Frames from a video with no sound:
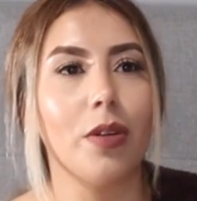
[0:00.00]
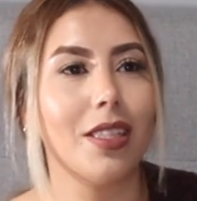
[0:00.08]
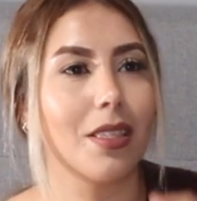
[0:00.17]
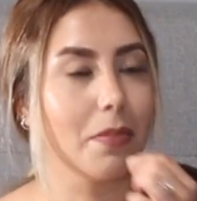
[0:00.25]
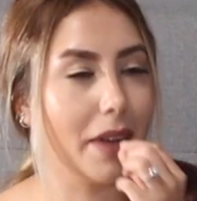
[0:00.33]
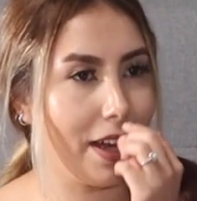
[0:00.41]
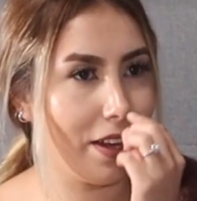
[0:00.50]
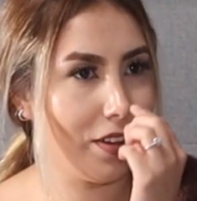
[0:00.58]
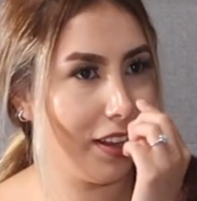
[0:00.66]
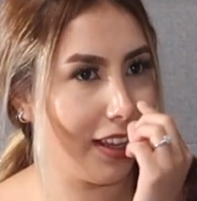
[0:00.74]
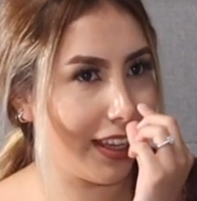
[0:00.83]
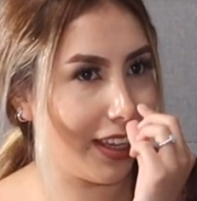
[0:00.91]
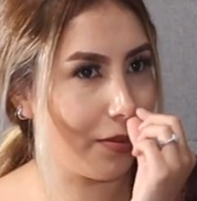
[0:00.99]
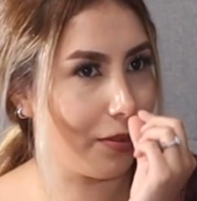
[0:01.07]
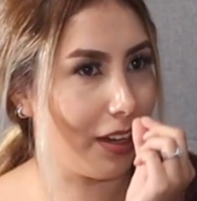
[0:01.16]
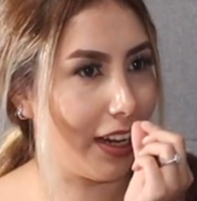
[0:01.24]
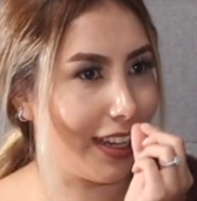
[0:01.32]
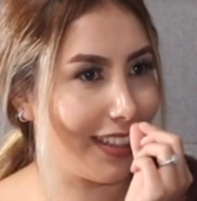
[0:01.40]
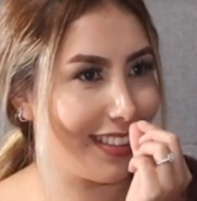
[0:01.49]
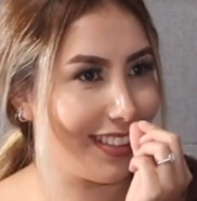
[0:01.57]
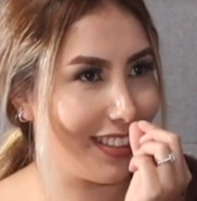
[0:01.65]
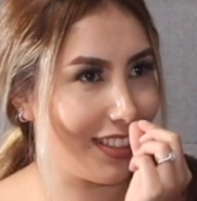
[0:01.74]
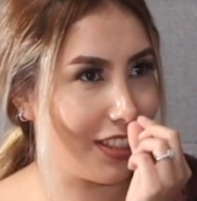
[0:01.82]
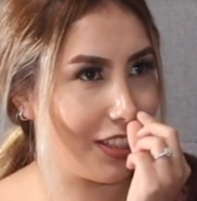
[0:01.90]
When I would smile, like it would like
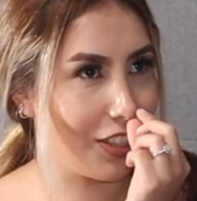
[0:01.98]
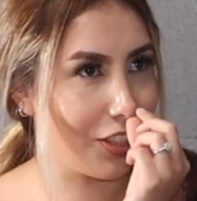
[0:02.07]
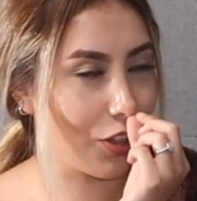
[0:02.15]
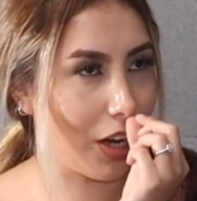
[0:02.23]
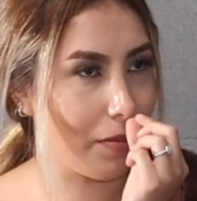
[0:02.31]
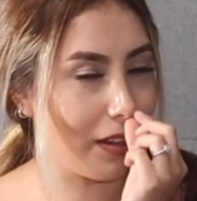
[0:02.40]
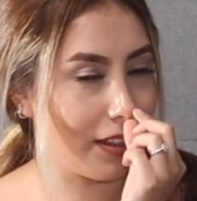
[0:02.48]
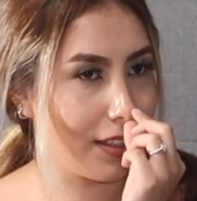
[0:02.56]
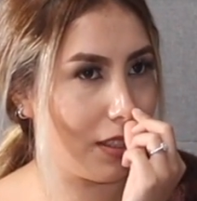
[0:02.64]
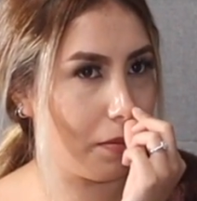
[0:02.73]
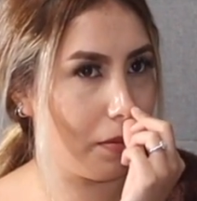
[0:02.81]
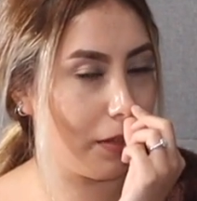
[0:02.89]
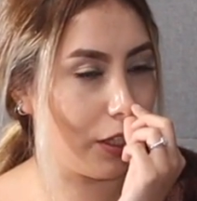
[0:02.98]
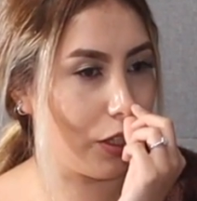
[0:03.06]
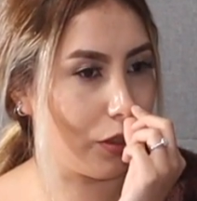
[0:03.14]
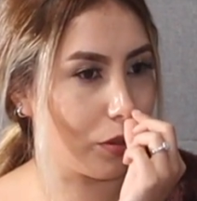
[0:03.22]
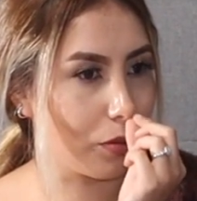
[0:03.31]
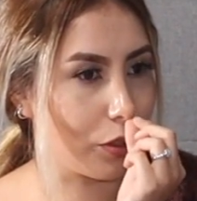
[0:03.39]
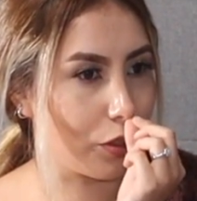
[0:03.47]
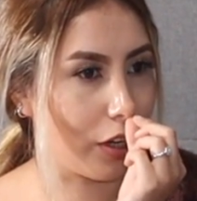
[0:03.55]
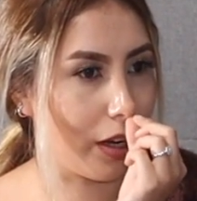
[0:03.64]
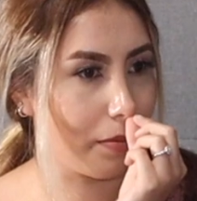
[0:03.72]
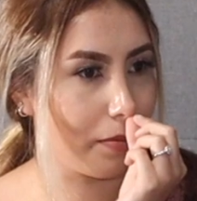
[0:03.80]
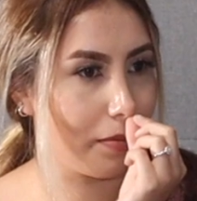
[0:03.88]
drop, like the tip of my nose would
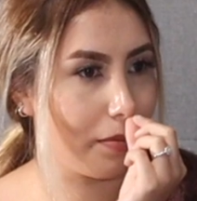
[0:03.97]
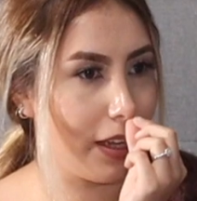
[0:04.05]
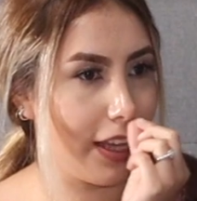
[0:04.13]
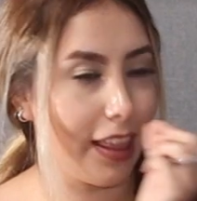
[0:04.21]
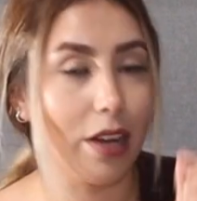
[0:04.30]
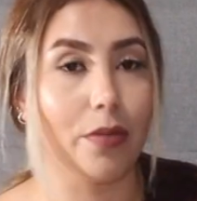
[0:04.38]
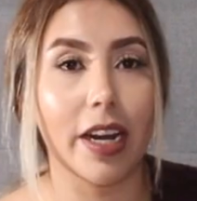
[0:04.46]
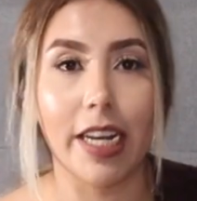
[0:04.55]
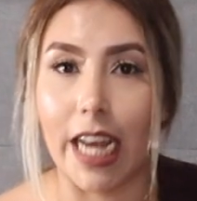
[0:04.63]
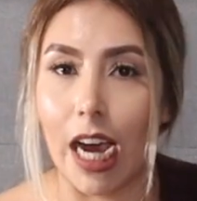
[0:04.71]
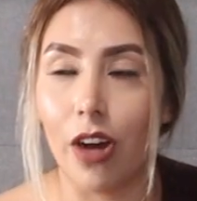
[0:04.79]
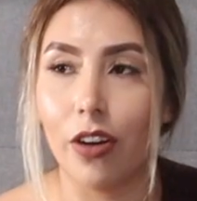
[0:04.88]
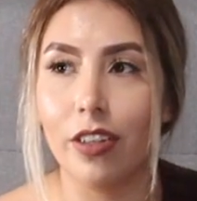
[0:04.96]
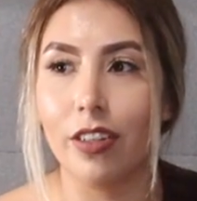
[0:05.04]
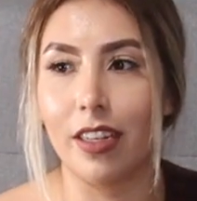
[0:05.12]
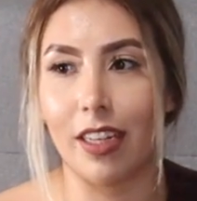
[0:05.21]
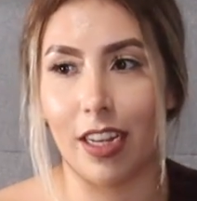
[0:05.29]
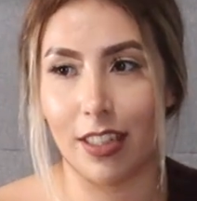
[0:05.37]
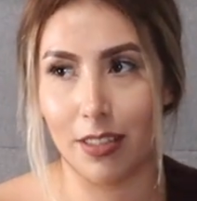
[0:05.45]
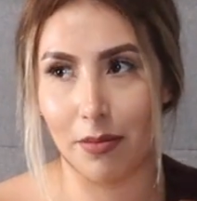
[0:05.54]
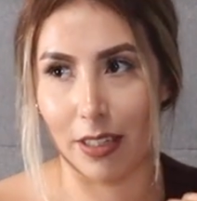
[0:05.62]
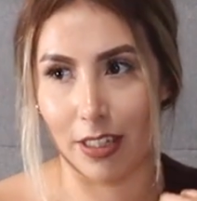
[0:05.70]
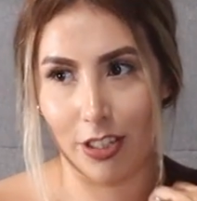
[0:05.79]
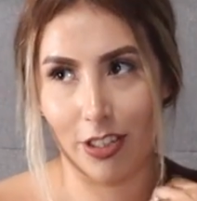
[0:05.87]
drop. And then right now, not to
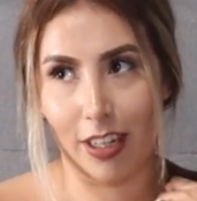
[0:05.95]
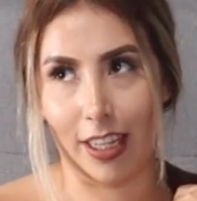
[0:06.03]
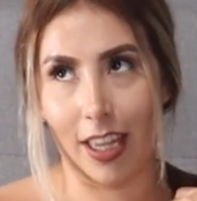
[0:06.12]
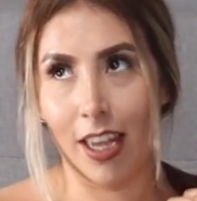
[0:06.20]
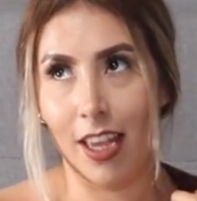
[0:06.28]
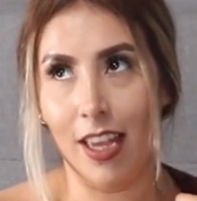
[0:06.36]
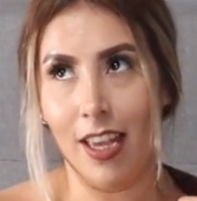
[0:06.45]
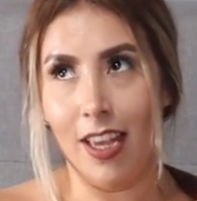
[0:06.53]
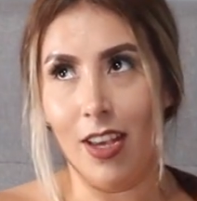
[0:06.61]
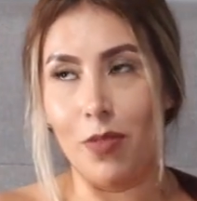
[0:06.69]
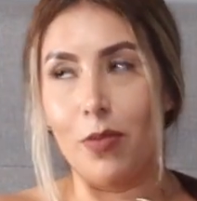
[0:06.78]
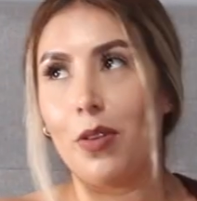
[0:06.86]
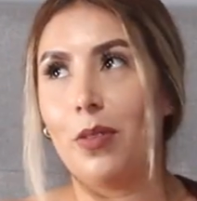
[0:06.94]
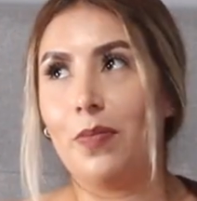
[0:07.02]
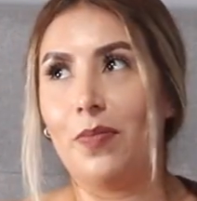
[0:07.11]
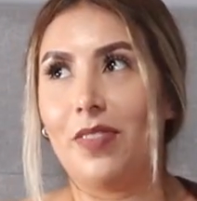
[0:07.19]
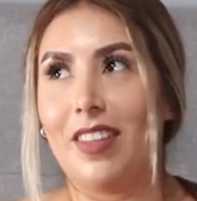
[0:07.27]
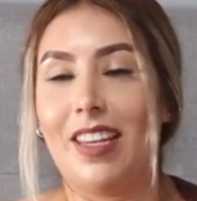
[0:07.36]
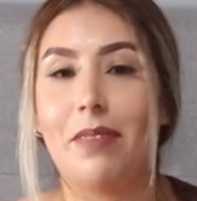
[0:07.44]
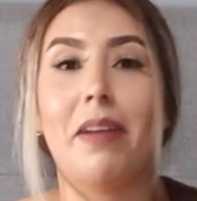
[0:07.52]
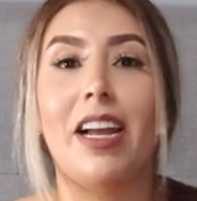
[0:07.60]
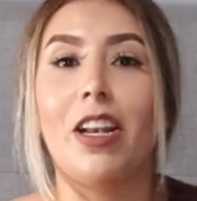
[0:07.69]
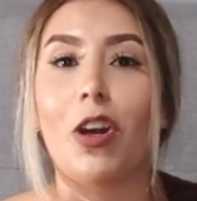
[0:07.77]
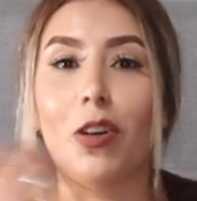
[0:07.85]
mention
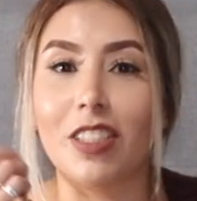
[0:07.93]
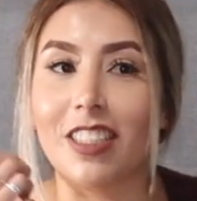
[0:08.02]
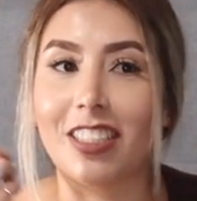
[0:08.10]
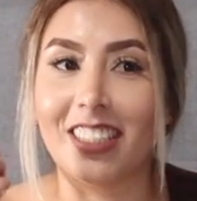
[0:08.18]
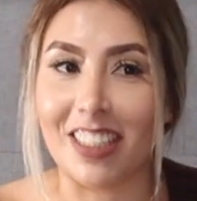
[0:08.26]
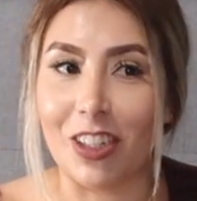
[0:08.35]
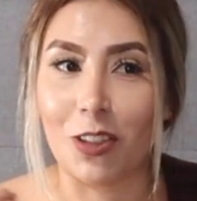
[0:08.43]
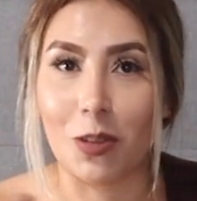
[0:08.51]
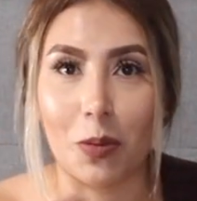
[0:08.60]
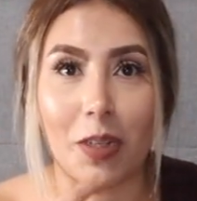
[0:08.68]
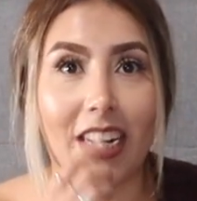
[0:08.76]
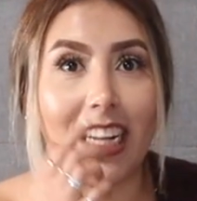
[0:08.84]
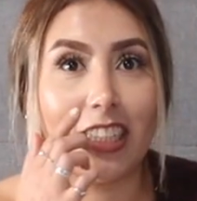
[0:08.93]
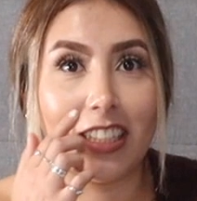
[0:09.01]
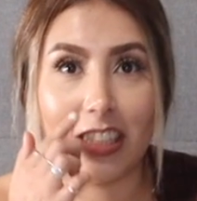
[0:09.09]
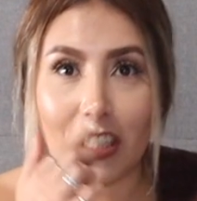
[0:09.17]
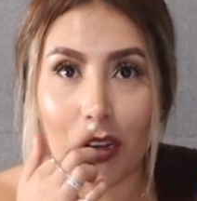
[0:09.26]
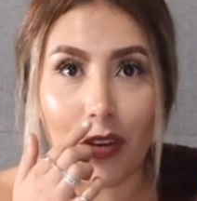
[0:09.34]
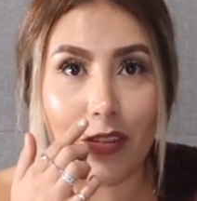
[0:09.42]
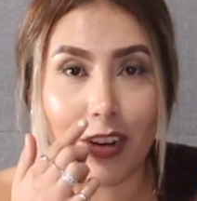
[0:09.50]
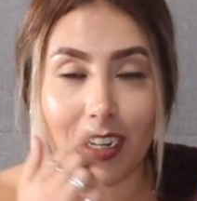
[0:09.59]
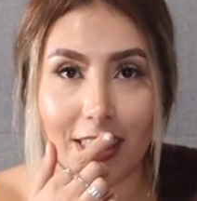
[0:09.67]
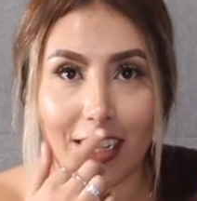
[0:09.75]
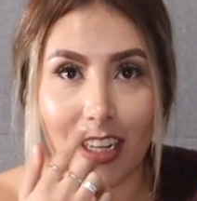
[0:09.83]
my nose is still swollen. It's still
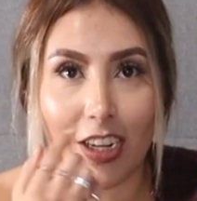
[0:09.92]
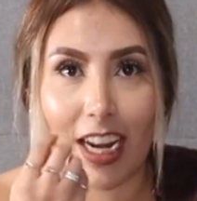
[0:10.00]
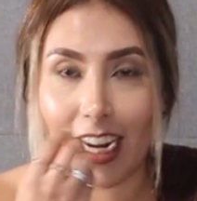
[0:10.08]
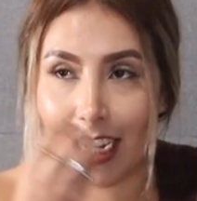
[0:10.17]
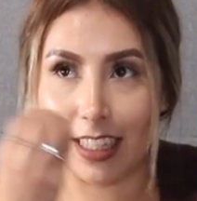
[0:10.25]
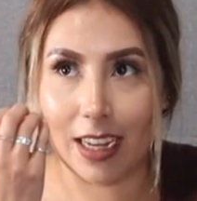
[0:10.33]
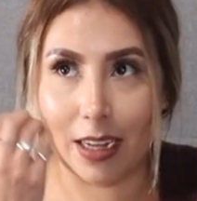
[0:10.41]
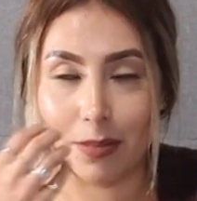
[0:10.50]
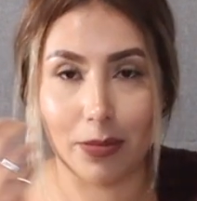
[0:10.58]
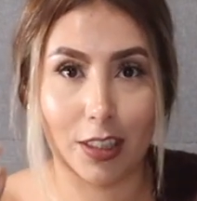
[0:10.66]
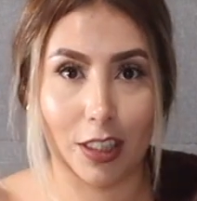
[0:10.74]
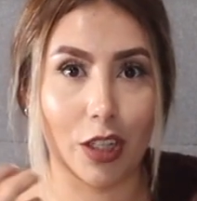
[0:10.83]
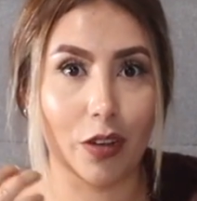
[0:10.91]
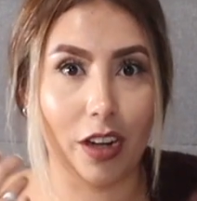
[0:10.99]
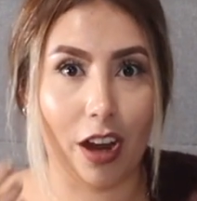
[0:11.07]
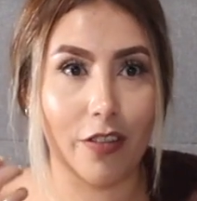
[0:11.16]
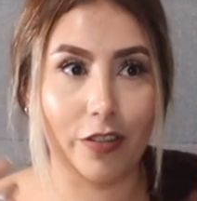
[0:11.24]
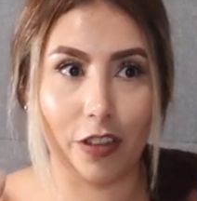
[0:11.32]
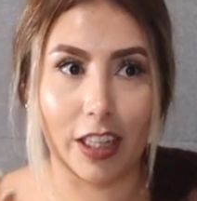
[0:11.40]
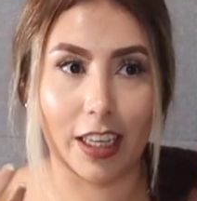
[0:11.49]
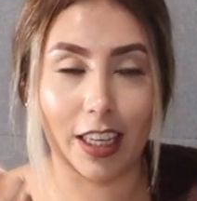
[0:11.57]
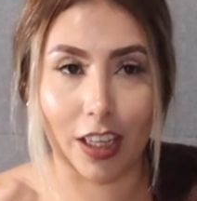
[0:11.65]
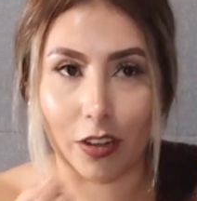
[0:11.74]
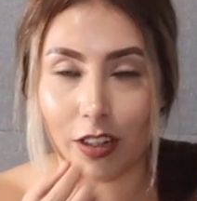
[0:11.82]
very tender. Like I'm still not fully
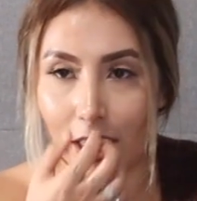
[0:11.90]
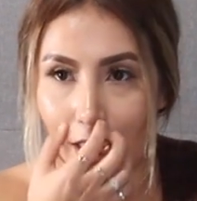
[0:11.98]
healed.